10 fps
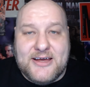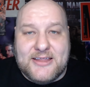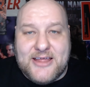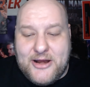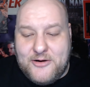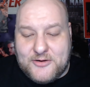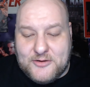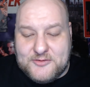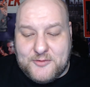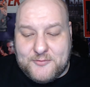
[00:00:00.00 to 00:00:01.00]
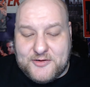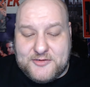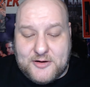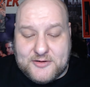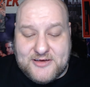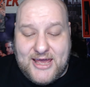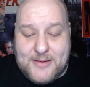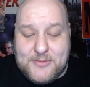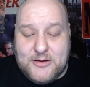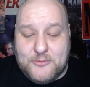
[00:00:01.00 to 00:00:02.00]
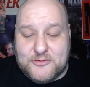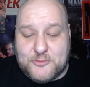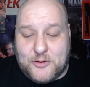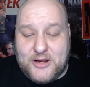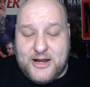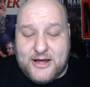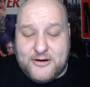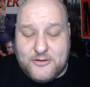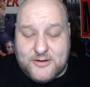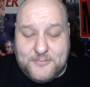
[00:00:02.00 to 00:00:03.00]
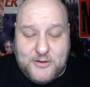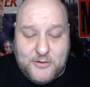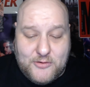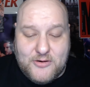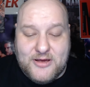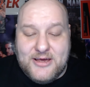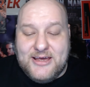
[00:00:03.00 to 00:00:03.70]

Leonard goes over to talk to Amy, who is working on her computer.